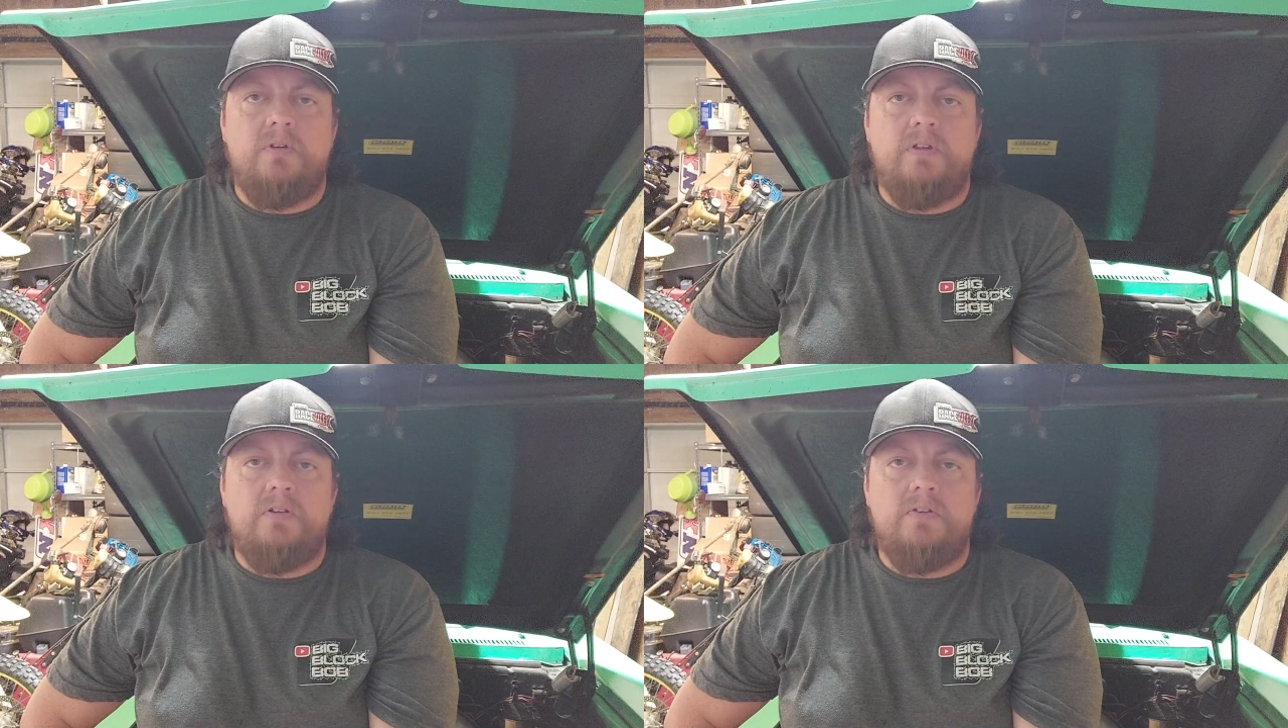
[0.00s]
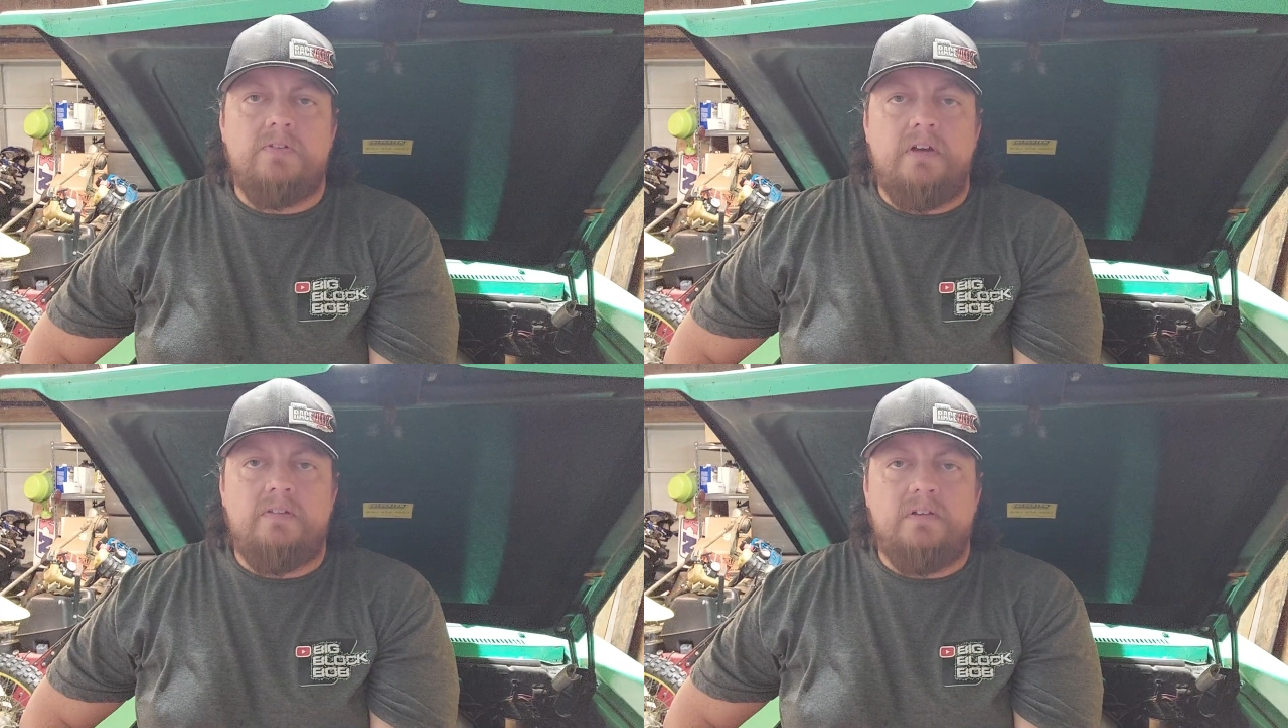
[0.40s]
they
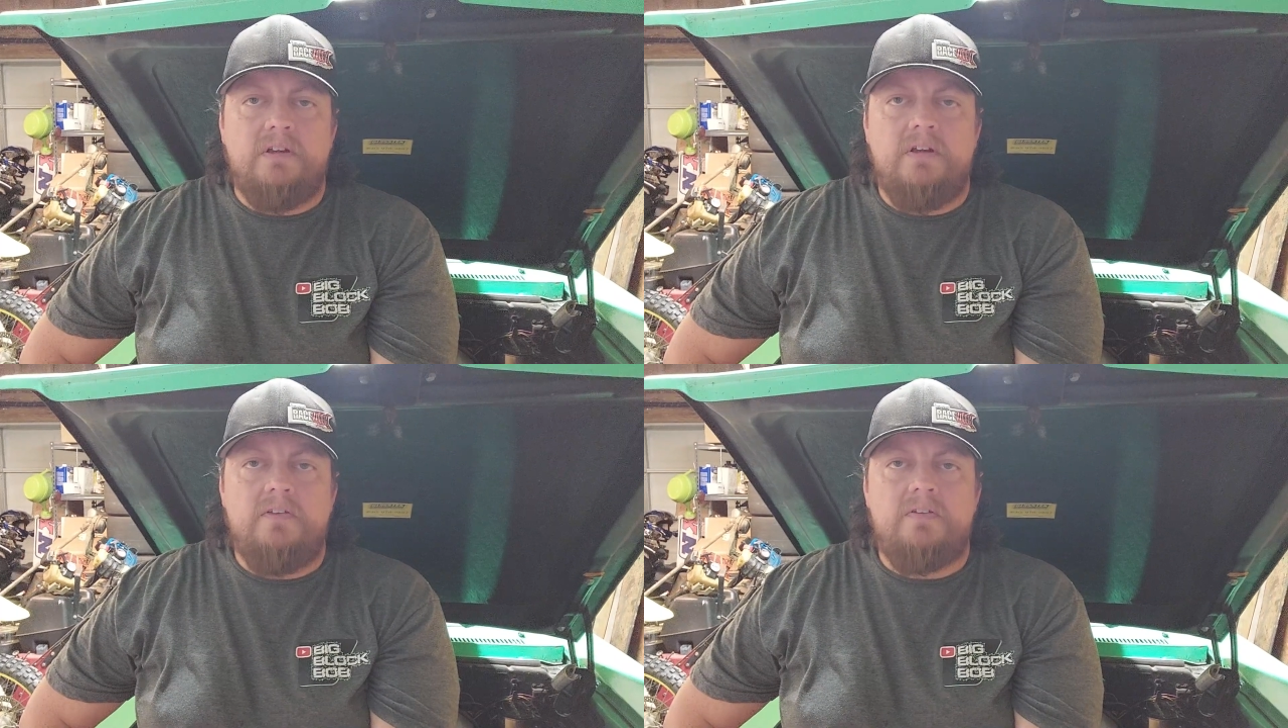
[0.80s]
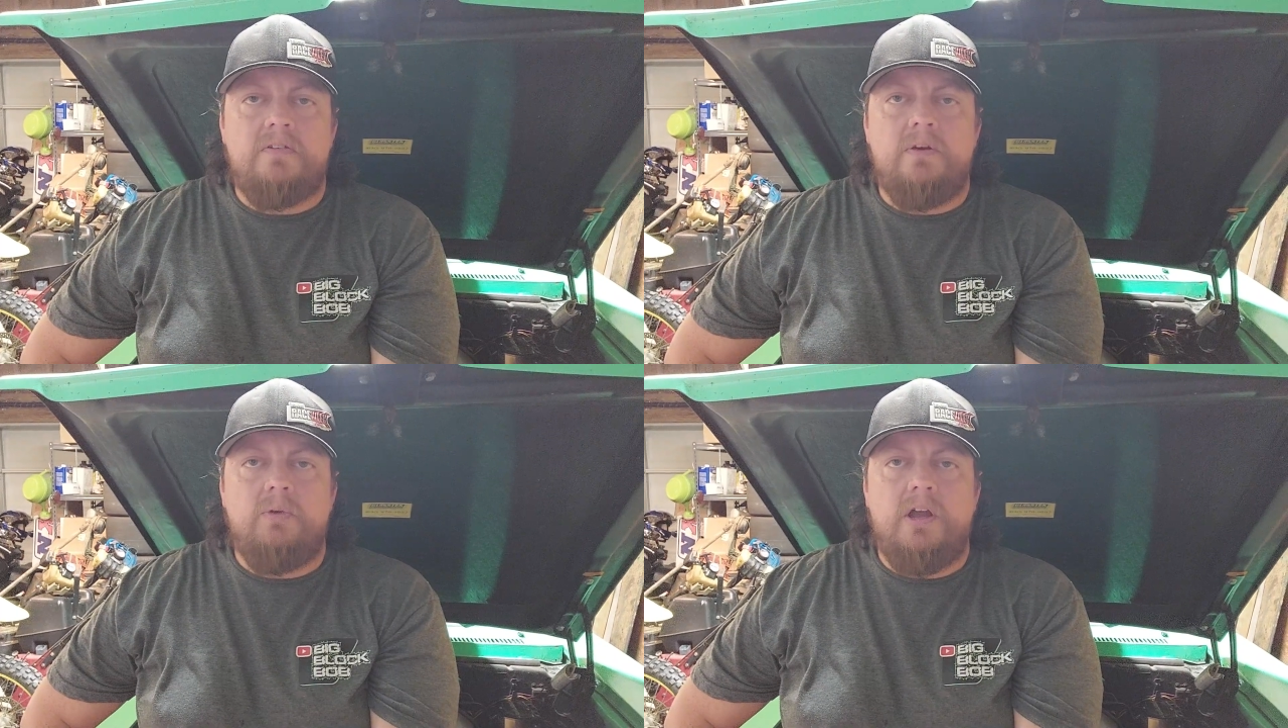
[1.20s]
close down the
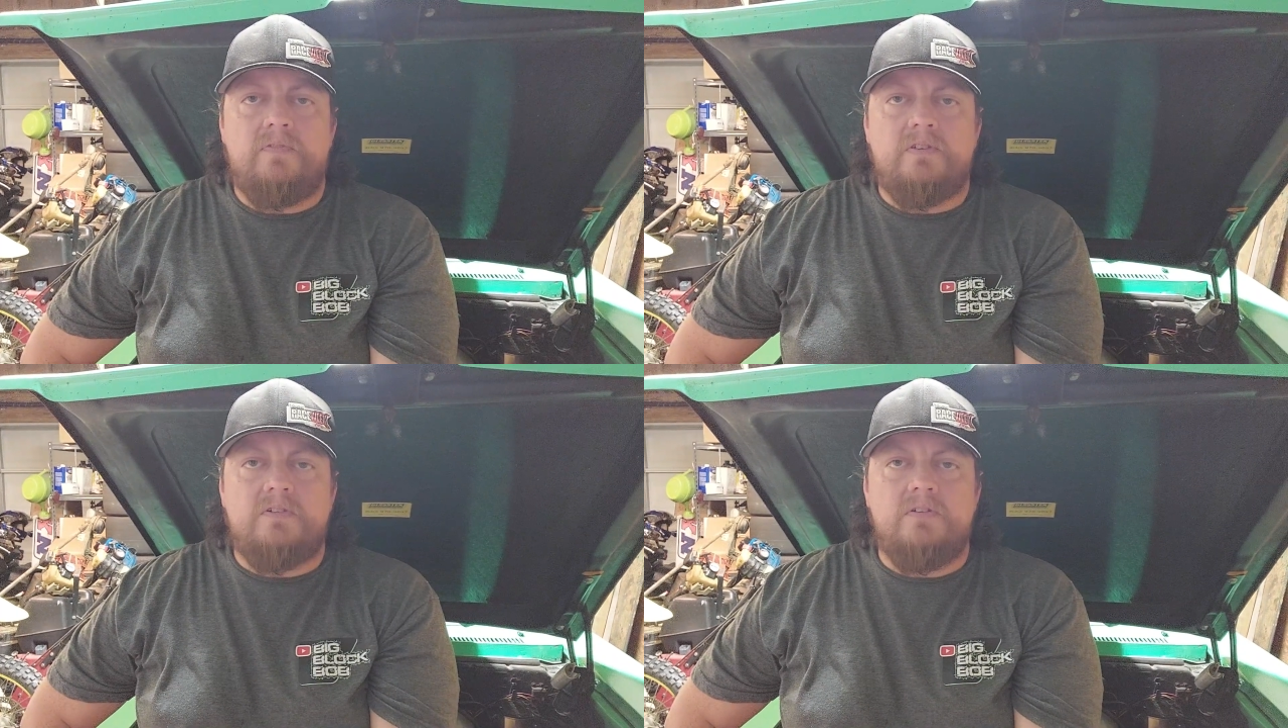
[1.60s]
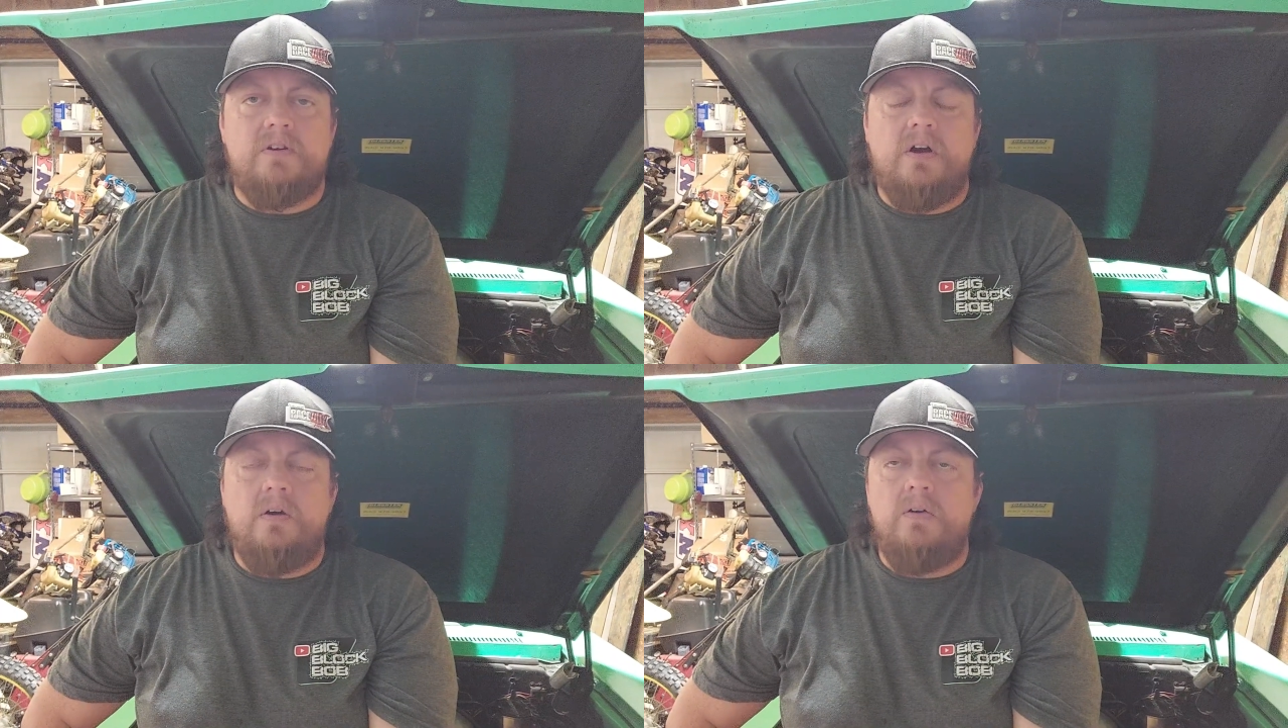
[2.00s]
lanes, and we have to turn the
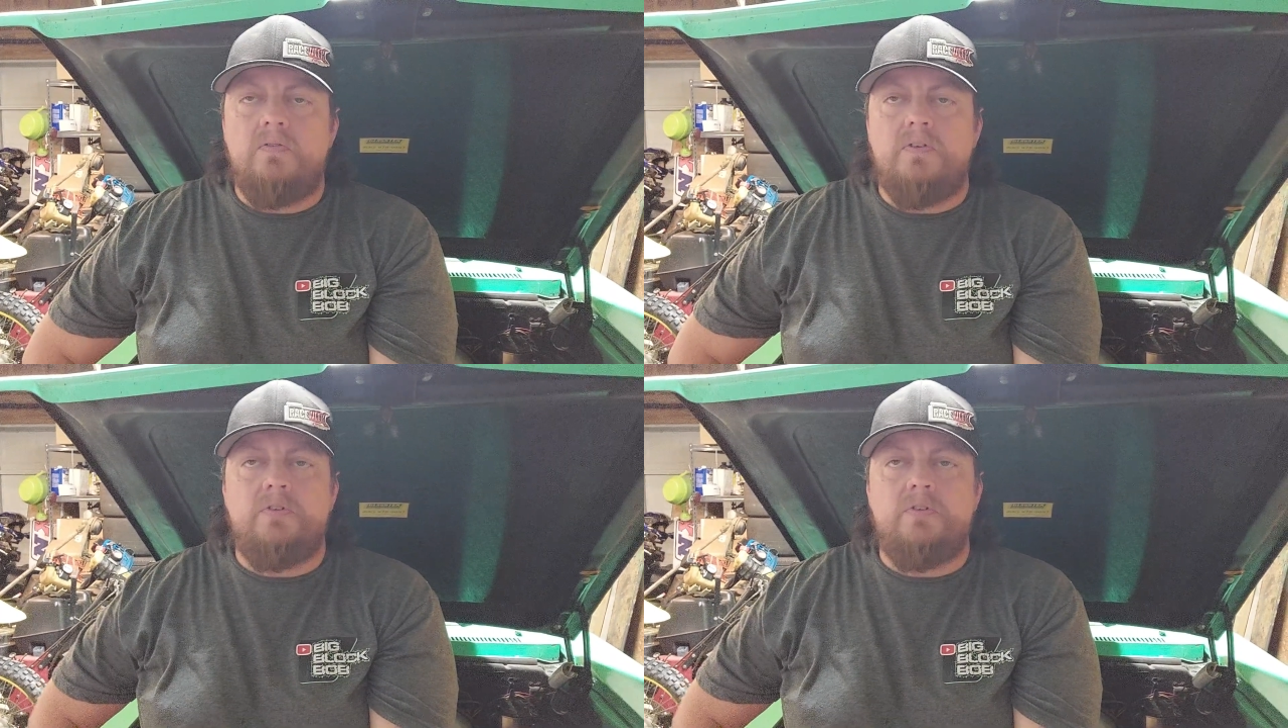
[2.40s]
car over.